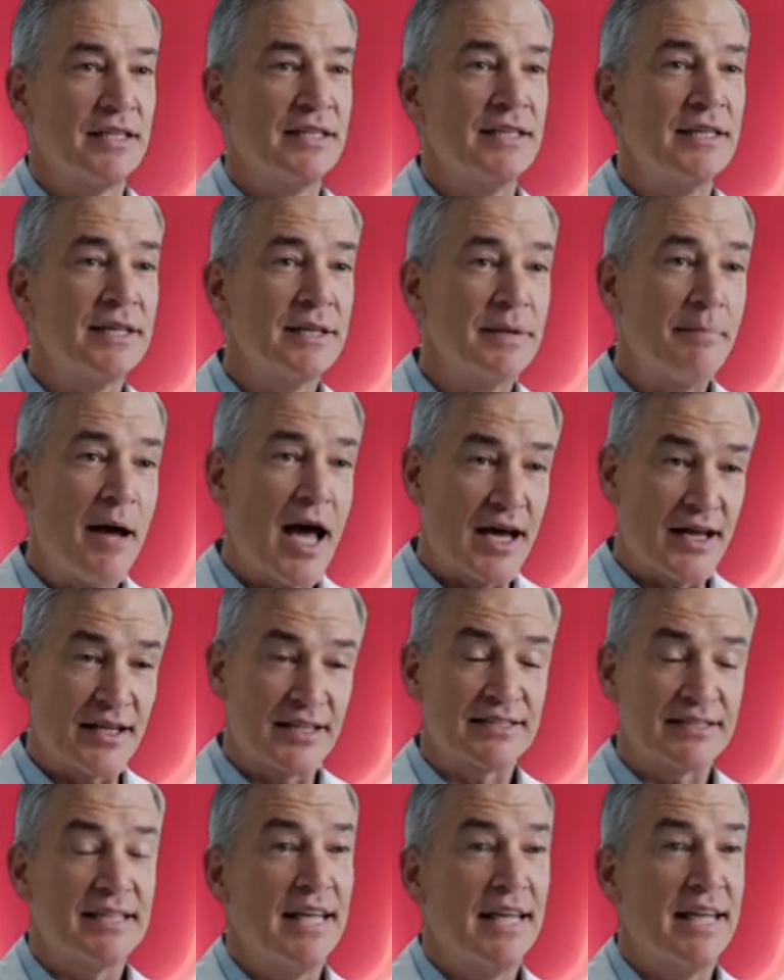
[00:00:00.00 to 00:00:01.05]
They
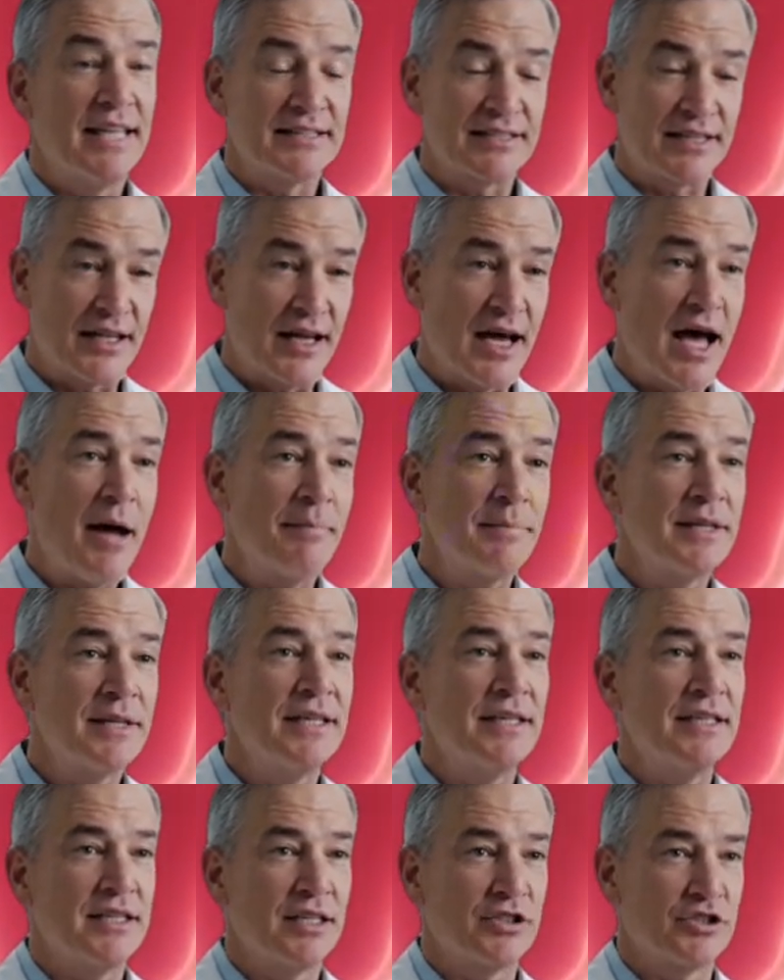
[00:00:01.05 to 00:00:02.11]
sense, react, and
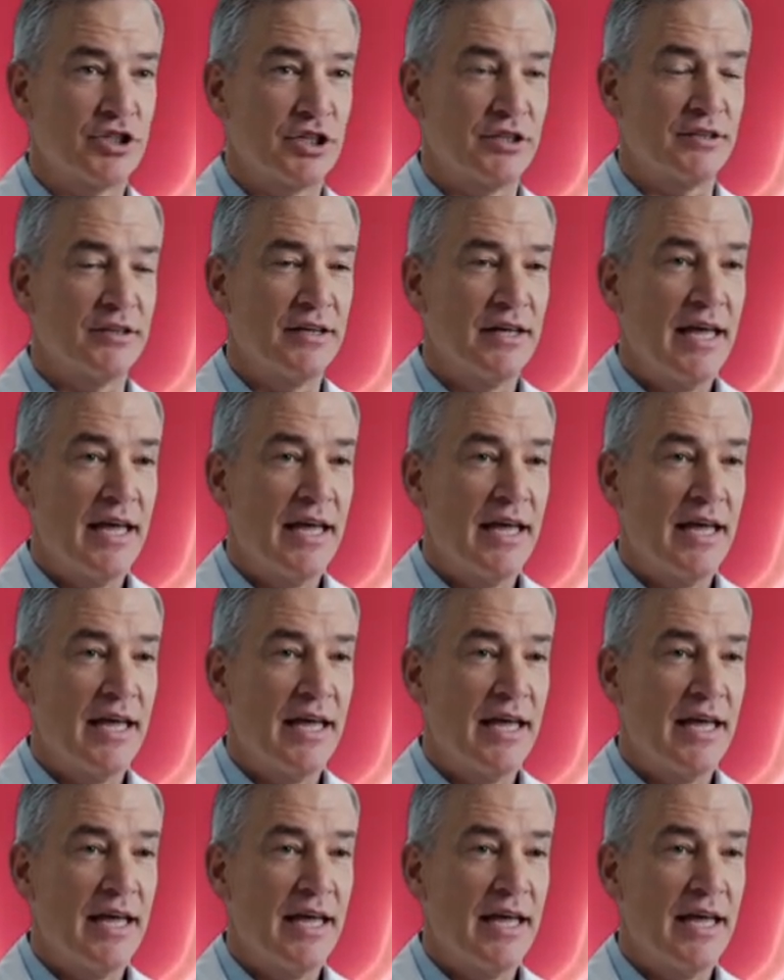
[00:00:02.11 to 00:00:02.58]
communicate with your